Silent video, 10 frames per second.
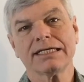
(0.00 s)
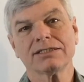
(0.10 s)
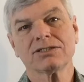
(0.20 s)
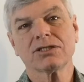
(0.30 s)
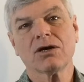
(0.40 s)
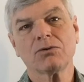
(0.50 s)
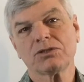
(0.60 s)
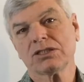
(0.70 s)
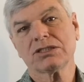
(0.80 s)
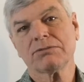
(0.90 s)
And so,
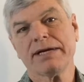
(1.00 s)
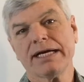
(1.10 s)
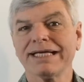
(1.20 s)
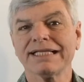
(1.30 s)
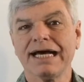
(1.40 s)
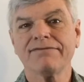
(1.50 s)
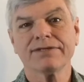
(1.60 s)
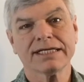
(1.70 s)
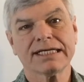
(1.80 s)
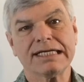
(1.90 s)
just to make life a little